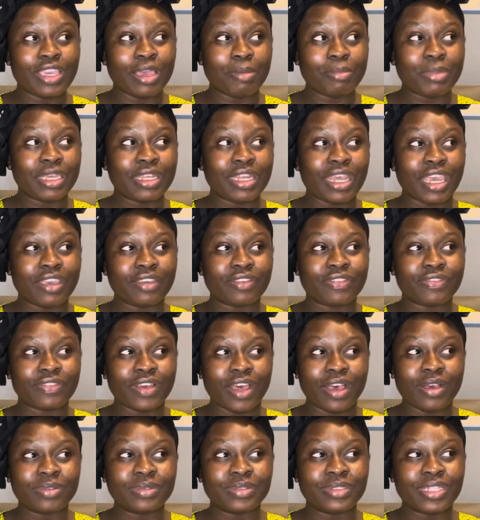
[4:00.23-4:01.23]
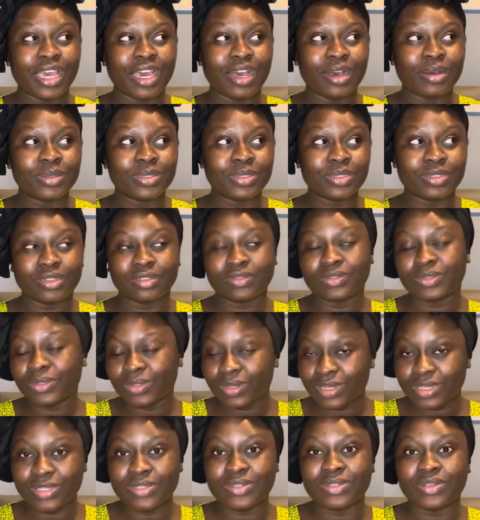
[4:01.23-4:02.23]
I mean, I found out, you know, of
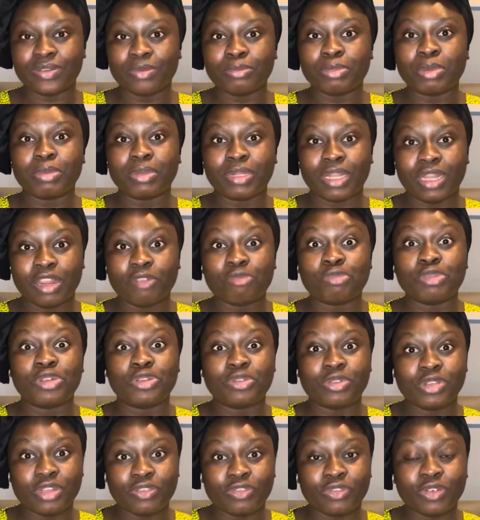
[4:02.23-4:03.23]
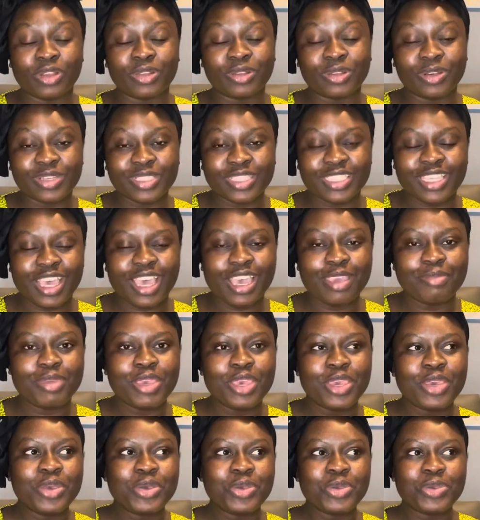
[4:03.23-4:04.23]
course, you know, people that have been doing it for a long time,
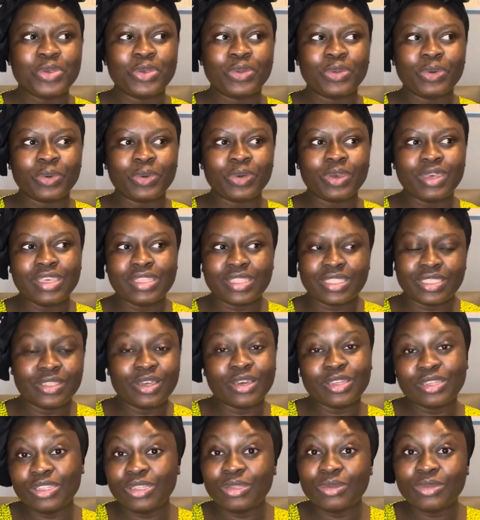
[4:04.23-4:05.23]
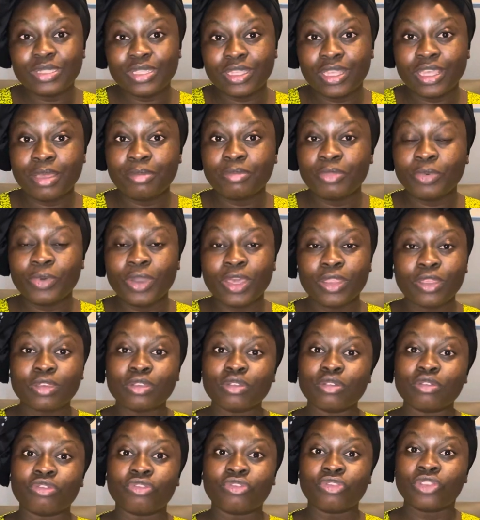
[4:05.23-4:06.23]
you know, it's not new to them. Whether
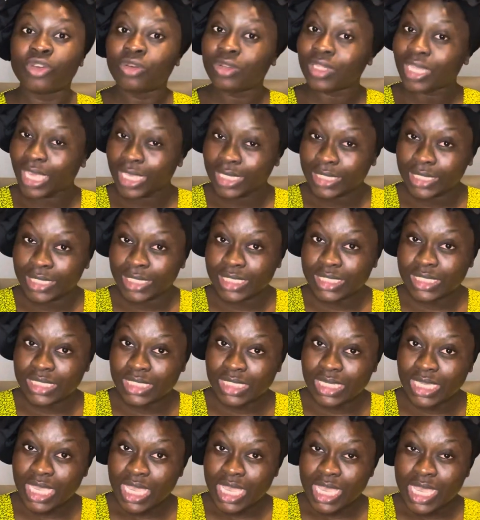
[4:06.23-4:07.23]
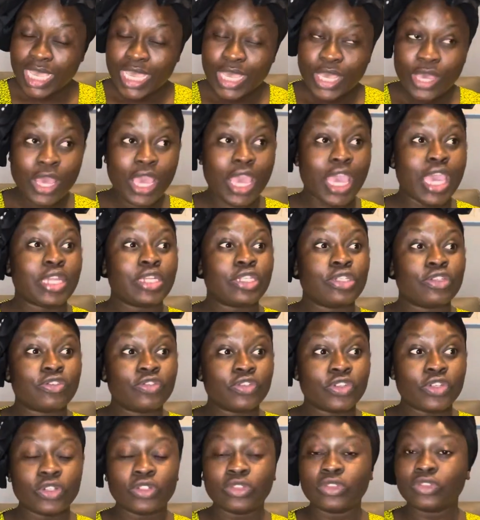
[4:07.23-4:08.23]
you feel like it, and if you
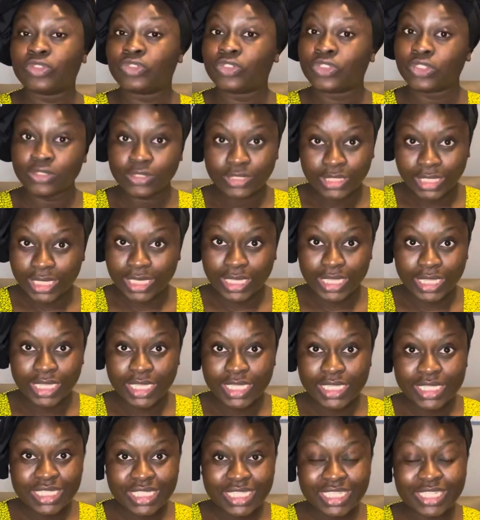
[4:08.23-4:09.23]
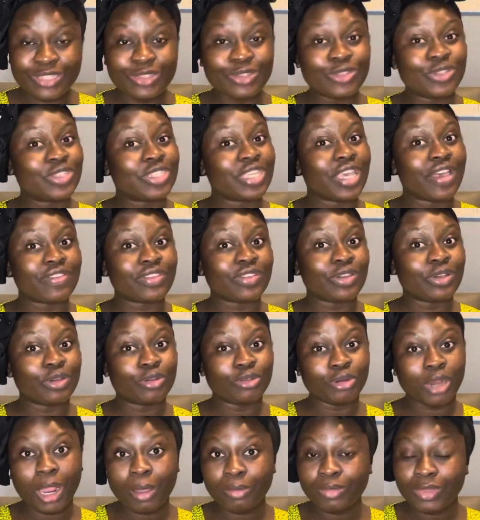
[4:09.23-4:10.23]
don't feel like it, you just have to
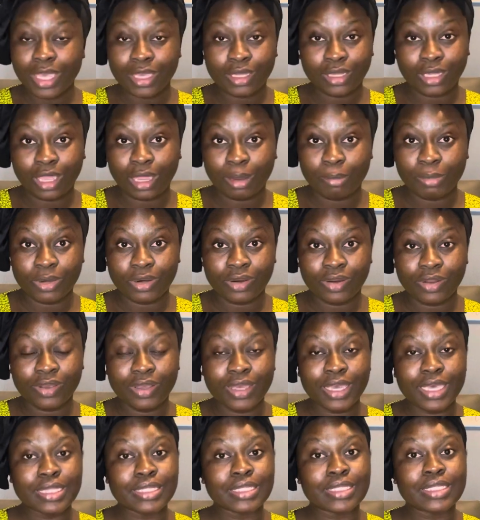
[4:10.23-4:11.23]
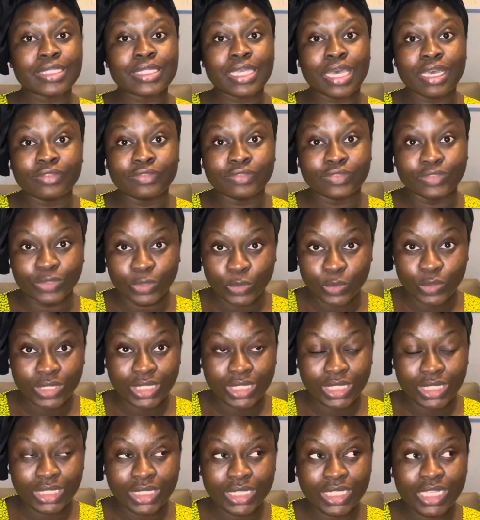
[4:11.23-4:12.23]
grab that camera and start
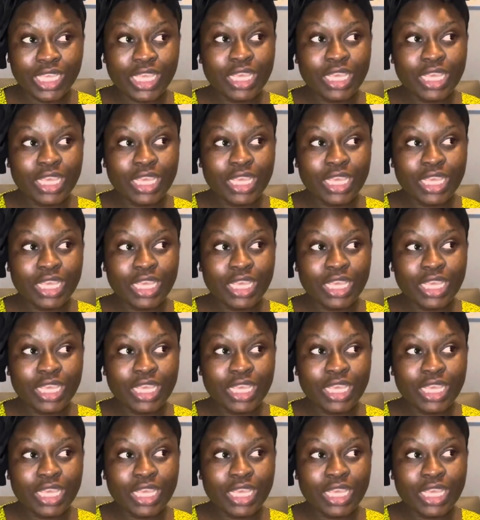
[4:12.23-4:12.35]
vlogging.